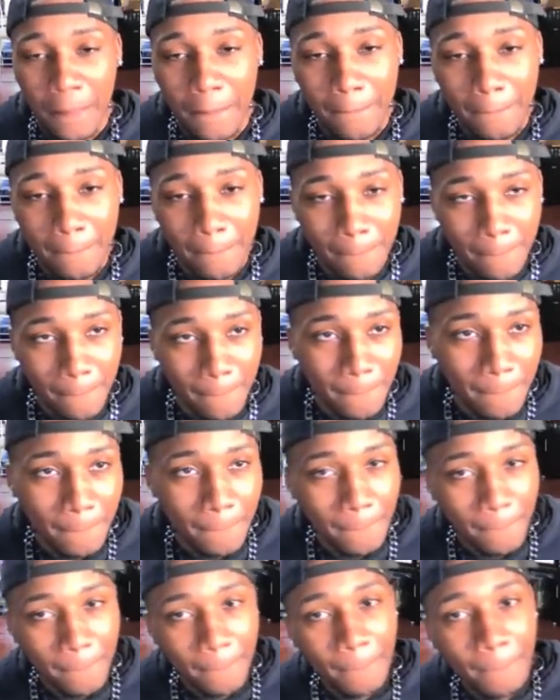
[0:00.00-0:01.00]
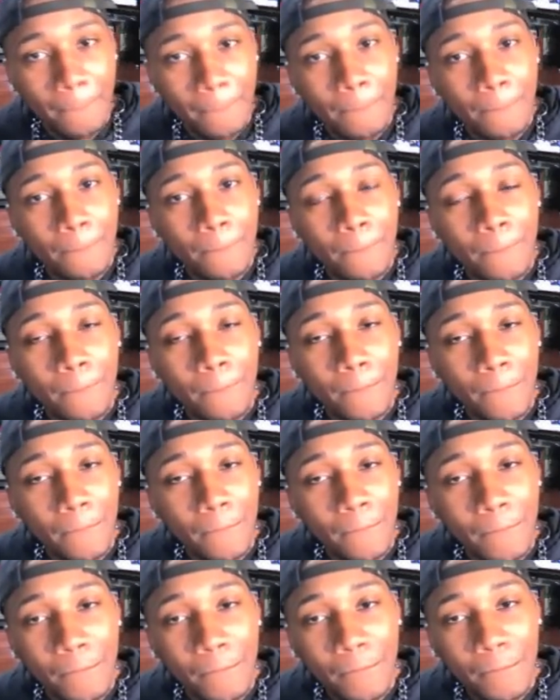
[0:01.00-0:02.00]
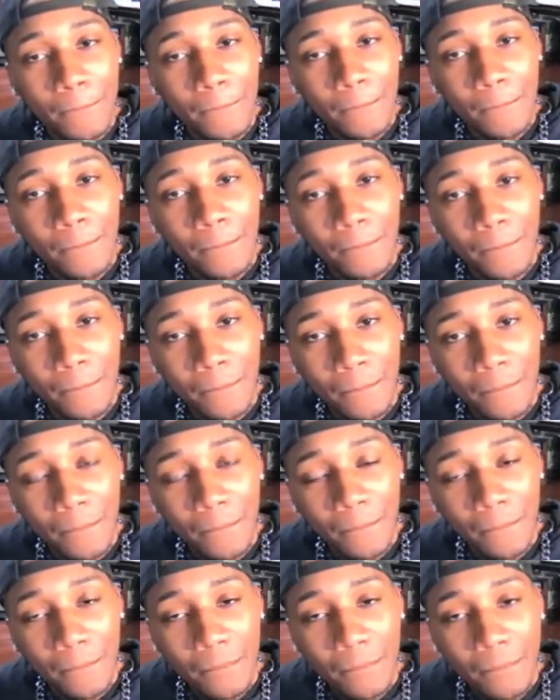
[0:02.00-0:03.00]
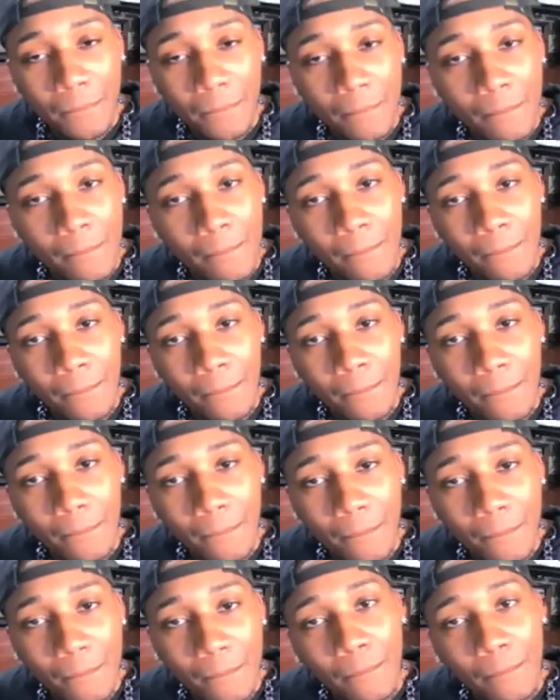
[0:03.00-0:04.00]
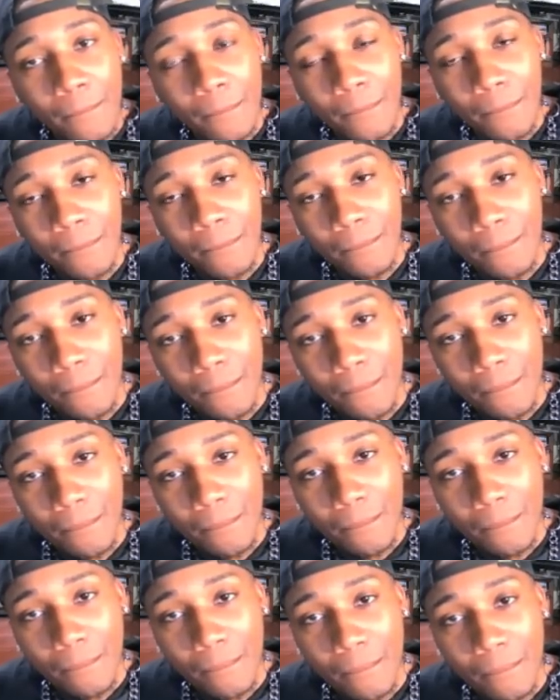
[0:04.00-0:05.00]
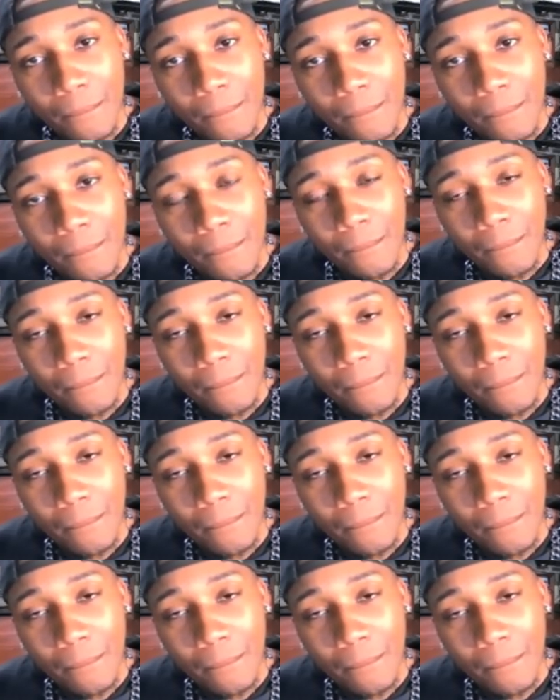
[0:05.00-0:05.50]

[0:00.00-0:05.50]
[no speech]